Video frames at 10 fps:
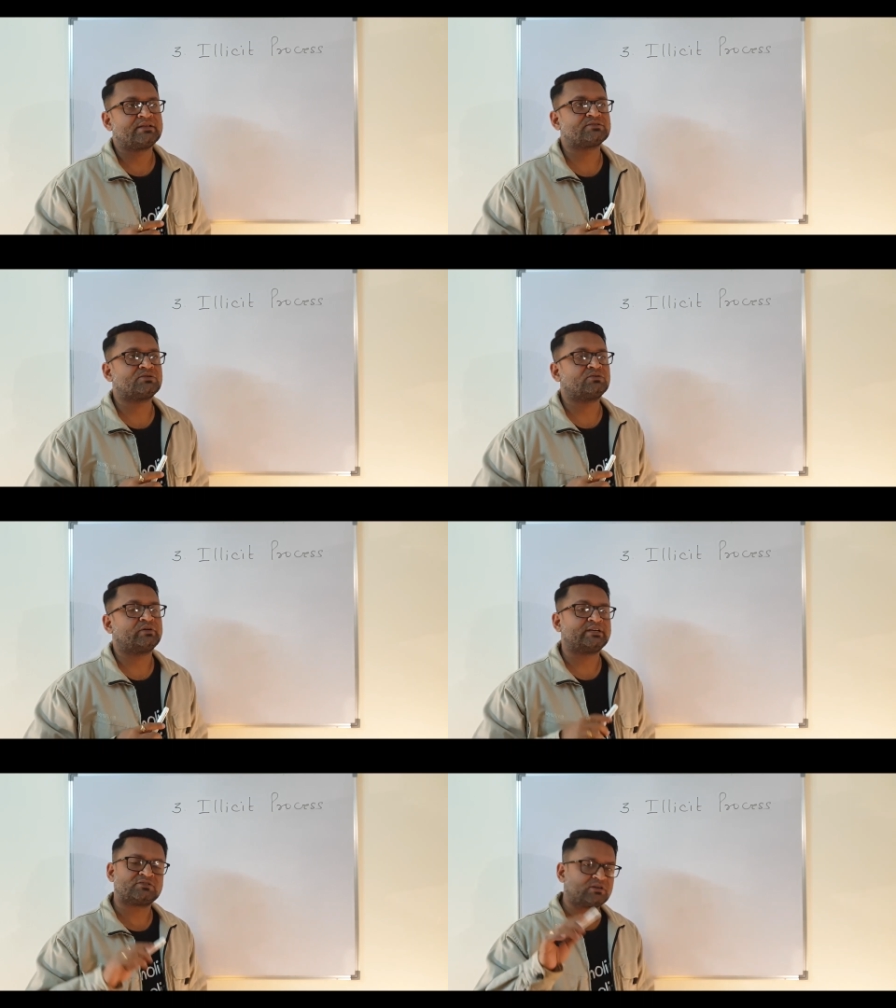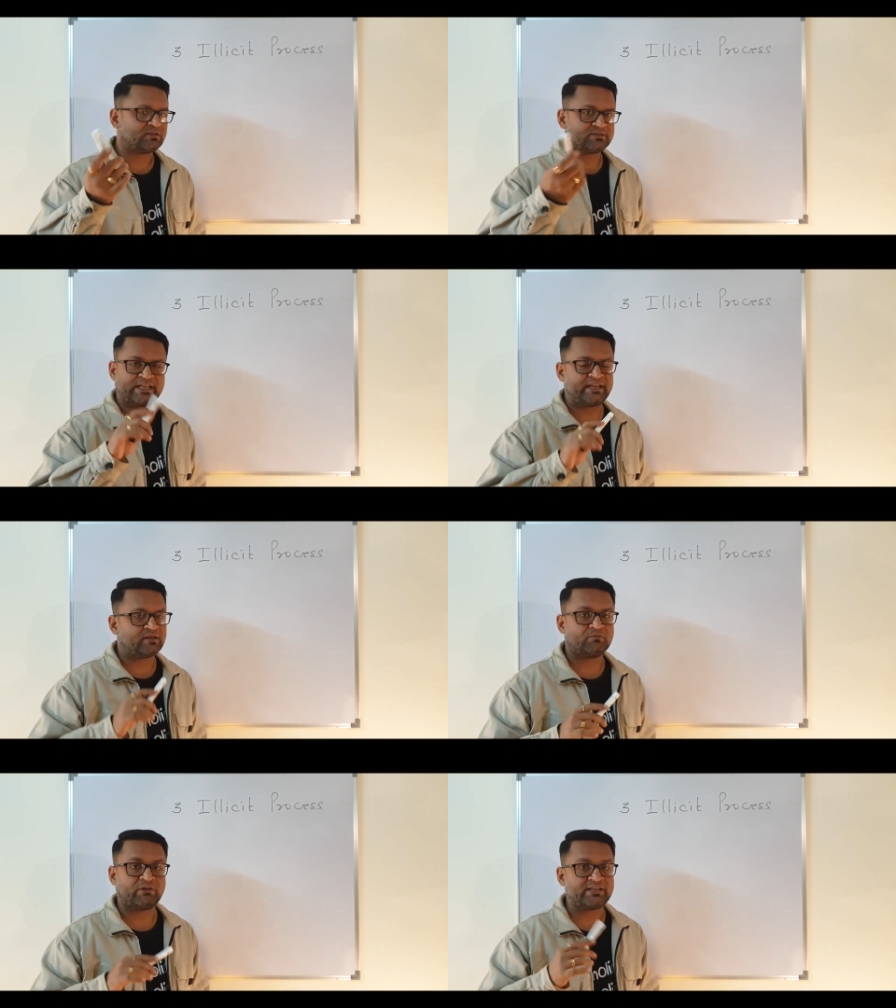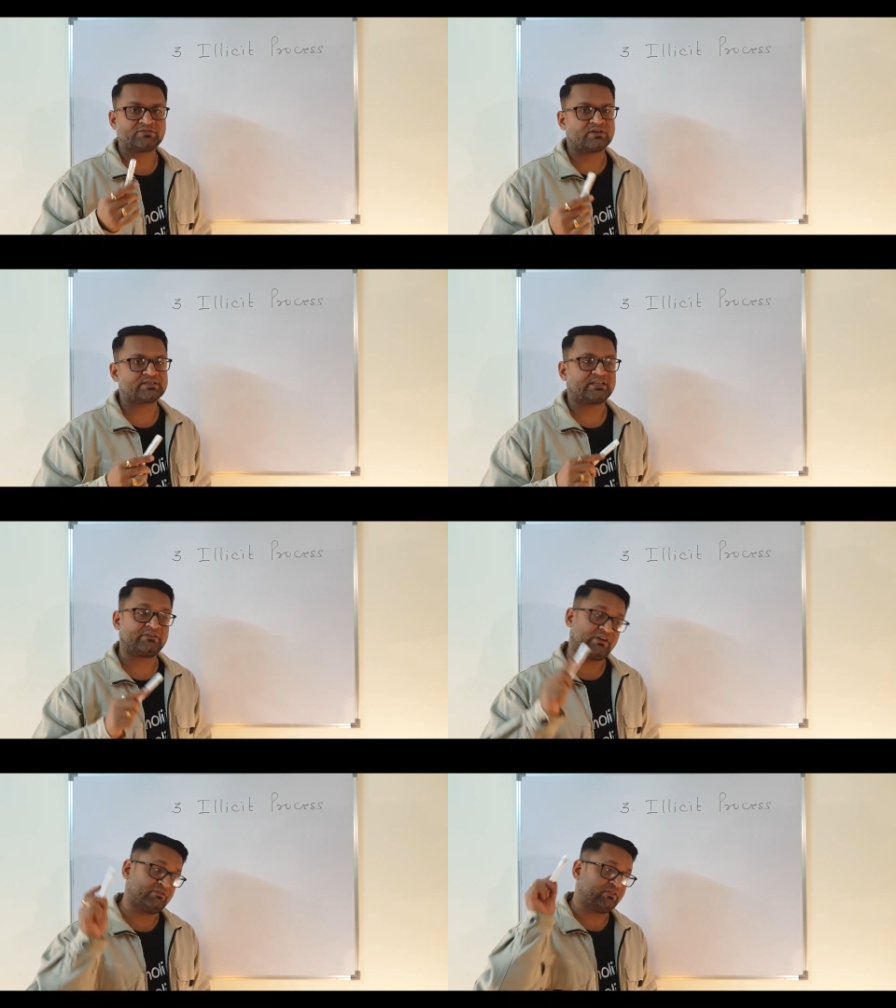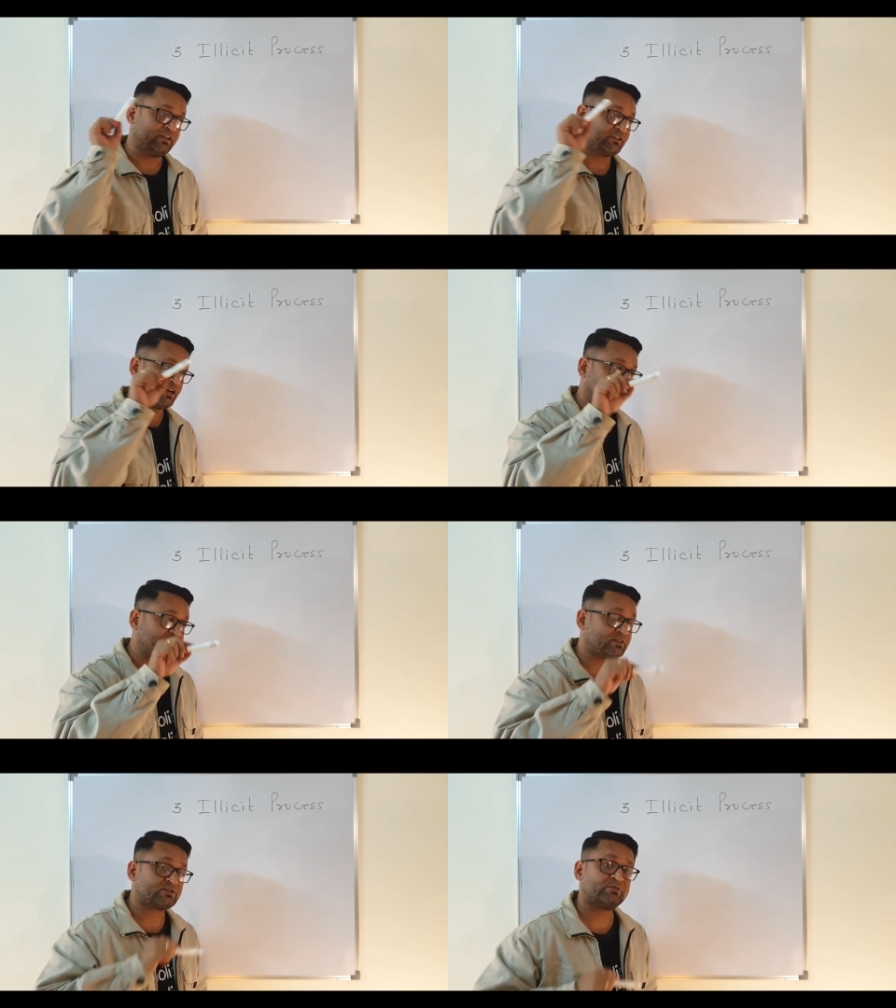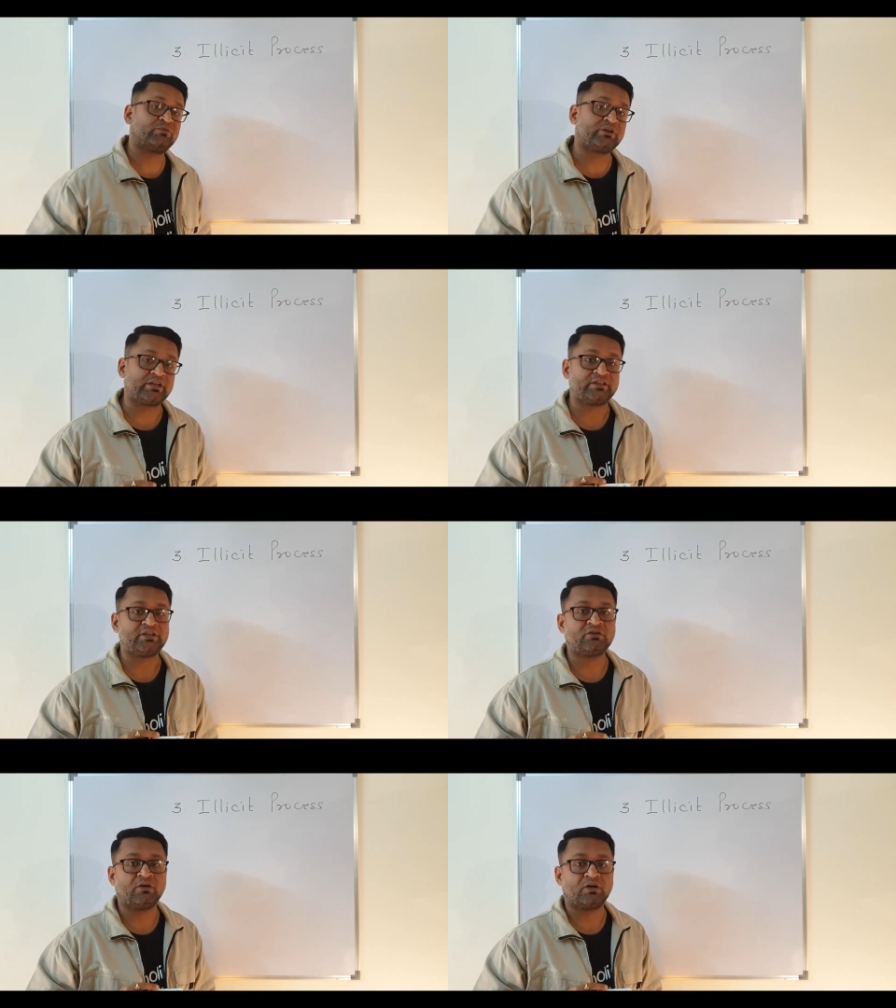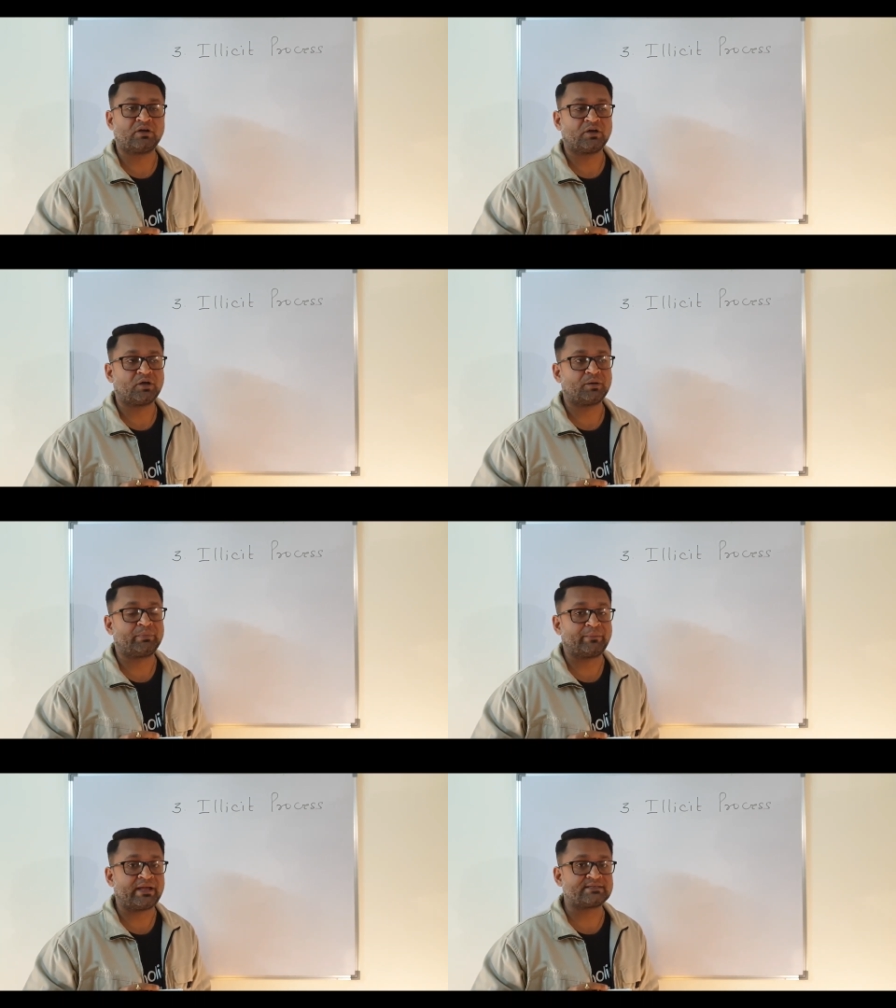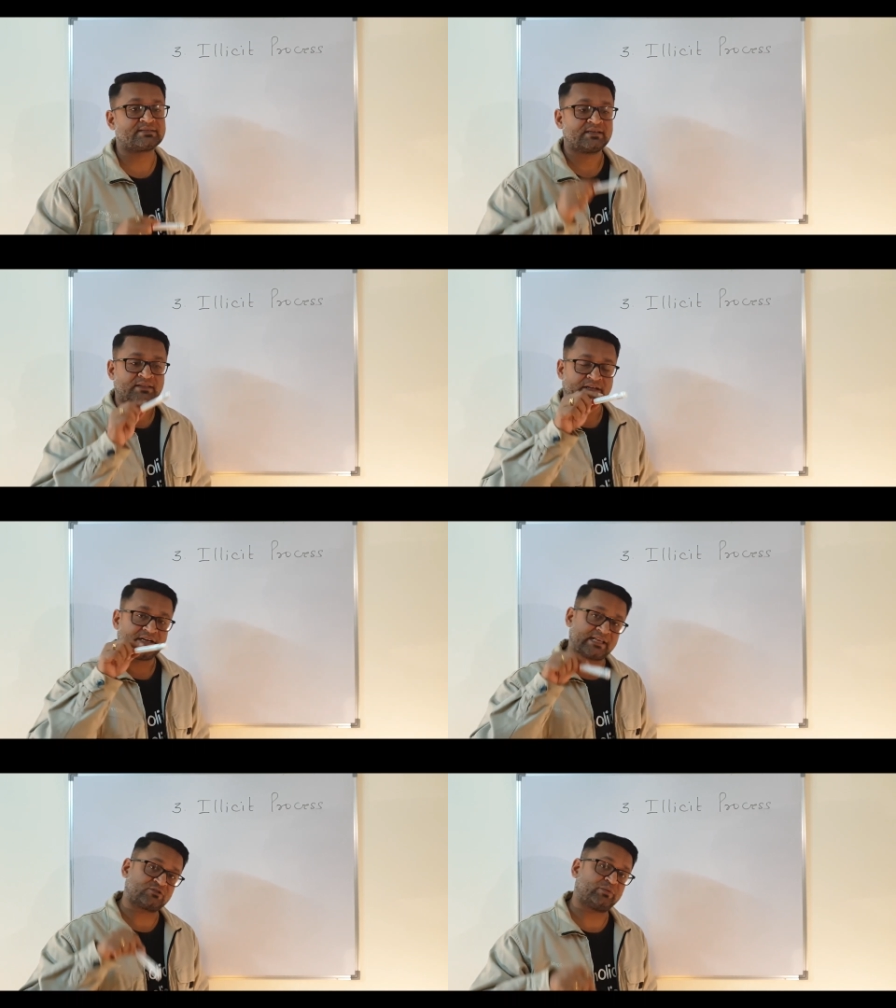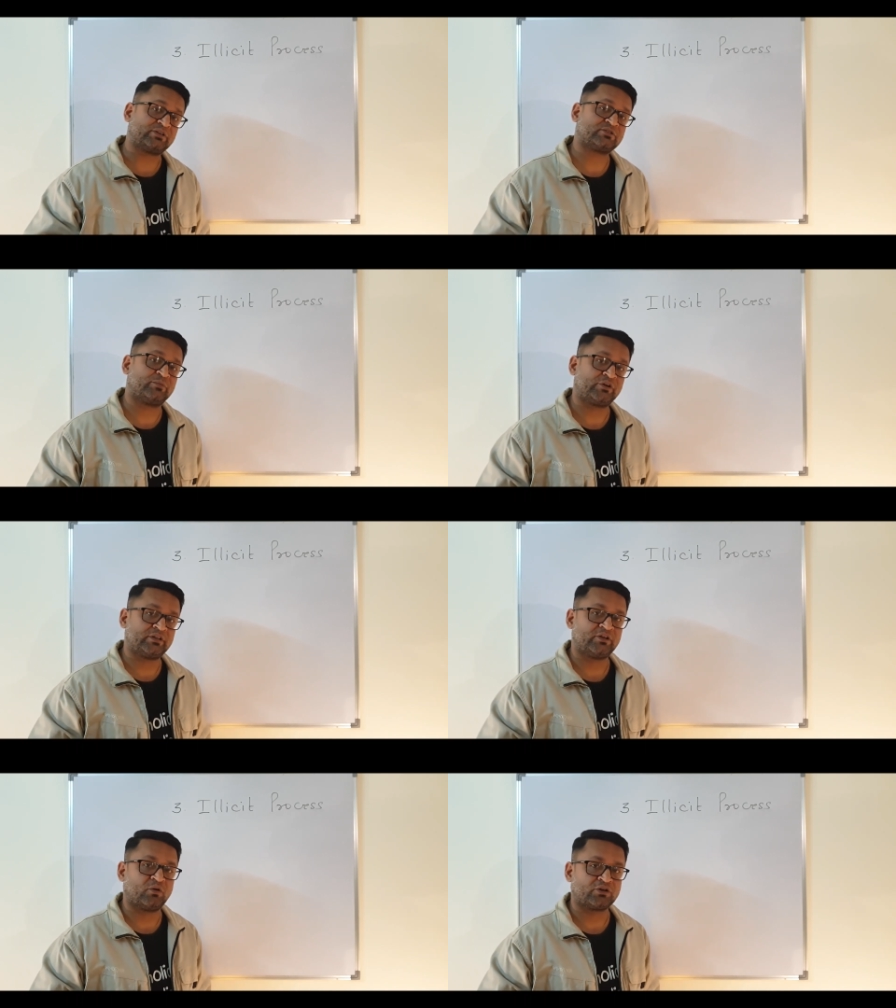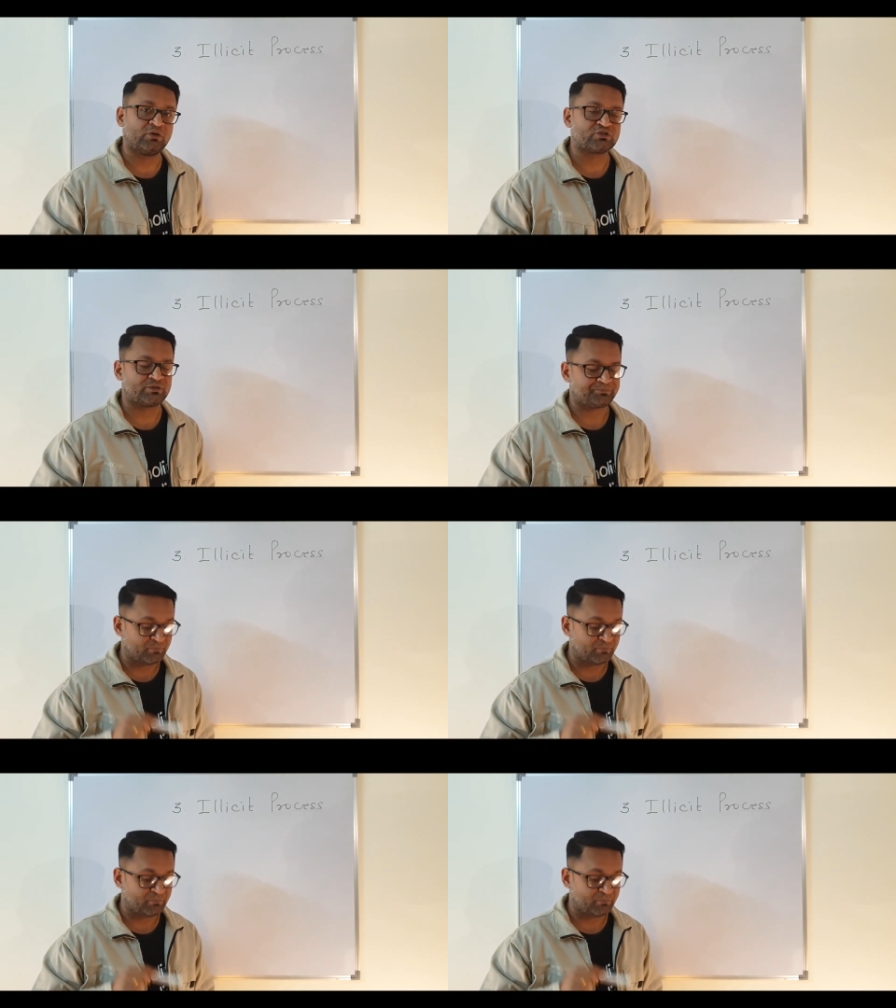So it's not saying vice versa. If the term is distributed in the premise, then it has to be distributed in the conclusion.